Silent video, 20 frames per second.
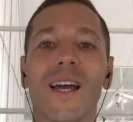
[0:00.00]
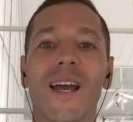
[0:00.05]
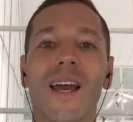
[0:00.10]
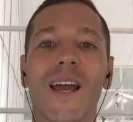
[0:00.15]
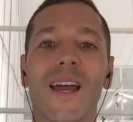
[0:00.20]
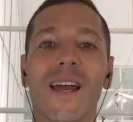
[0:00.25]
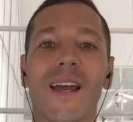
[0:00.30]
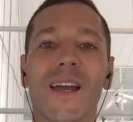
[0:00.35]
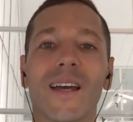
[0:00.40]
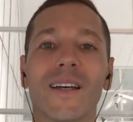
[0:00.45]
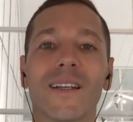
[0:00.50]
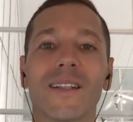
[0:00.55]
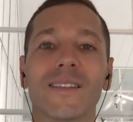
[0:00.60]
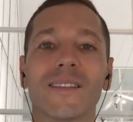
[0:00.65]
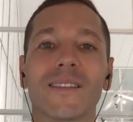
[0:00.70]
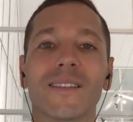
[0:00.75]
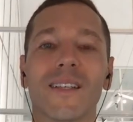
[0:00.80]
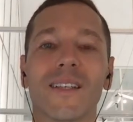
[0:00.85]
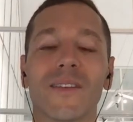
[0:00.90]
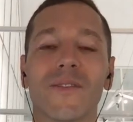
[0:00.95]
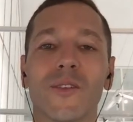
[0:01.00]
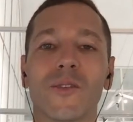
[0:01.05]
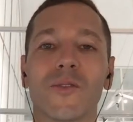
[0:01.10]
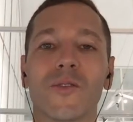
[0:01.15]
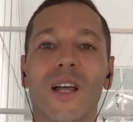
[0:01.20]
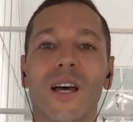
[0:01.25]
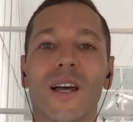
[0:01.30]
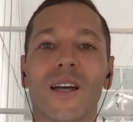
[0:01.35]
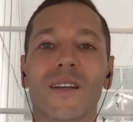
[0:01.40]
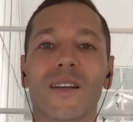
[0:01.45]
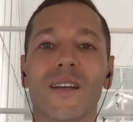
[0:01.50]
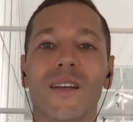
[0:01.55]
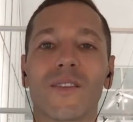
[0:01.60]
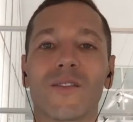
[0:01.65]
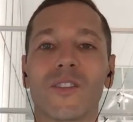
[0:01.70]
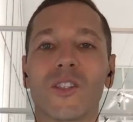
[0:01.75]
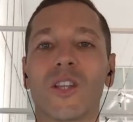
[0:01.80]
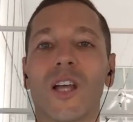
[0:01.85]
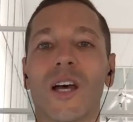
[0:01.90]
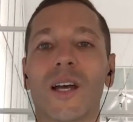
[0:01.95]
And if you'd
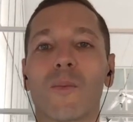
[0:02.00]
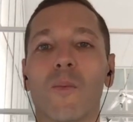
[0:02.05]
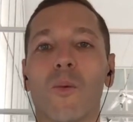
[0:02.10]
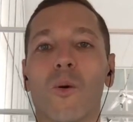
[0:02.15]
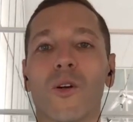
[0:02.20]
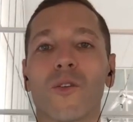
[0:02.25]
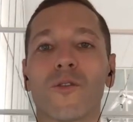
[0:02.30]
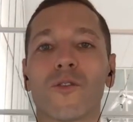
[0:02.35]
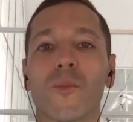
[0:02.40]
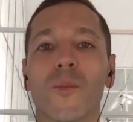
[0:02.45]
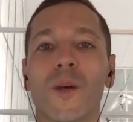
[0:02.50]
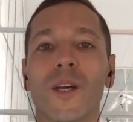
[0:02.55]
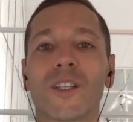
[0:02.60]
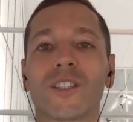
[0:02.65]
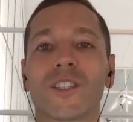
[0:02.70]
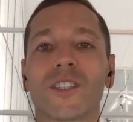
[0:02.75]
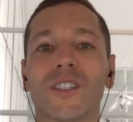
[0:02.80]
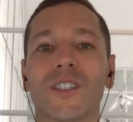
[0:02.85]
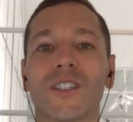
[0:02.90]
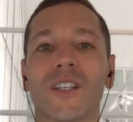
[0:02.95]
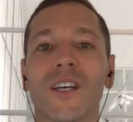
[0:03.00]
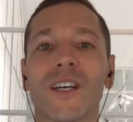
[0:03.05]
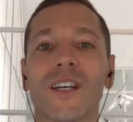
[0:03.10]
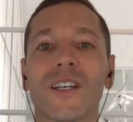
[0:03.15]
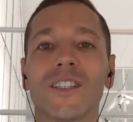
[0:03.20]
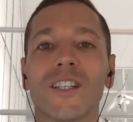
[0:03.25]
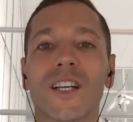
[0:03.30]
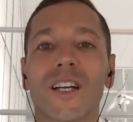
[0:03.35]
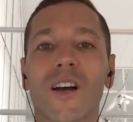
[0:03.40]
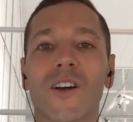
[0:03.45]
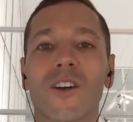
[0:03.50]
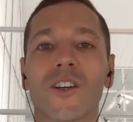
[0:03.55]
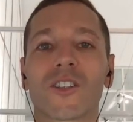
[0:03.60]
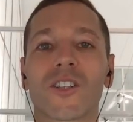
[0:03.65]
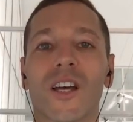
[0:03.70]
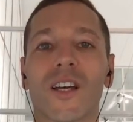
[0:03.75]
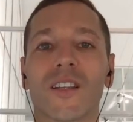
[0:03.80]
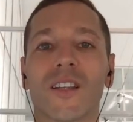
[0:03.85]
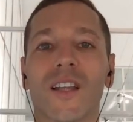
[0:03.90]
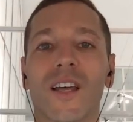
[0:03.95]
like more information, check out our
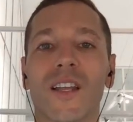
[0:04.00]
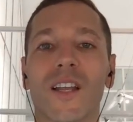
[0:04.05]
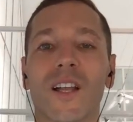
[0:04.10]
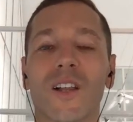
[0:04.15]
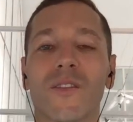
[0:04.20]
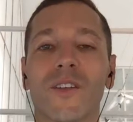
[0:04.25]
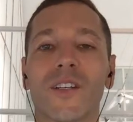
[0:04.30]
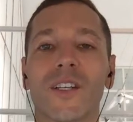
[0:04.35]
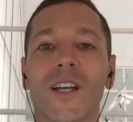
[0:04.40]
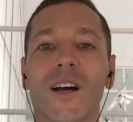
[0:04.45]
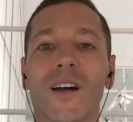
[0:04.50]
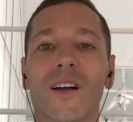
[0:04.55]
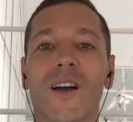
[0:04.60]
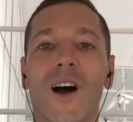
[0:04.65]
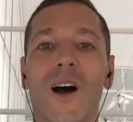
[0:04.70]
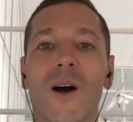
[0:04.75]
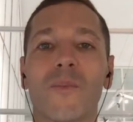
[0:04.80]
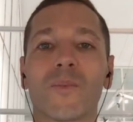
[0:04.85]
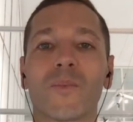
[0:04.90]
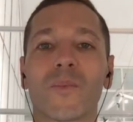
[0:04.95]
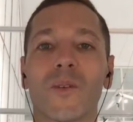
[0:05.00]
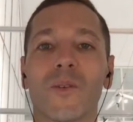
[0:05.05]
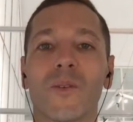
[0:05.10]
site, landelevator.com.